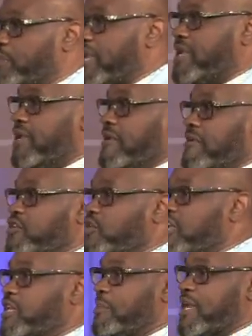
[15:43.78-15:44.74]
be
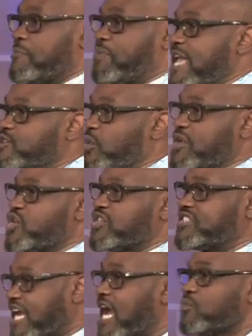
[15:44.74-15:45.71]
in a place where you're
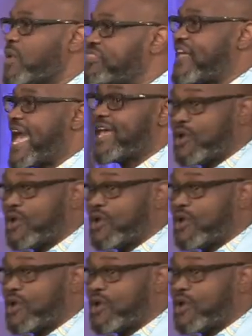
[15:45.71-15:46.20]
done with that,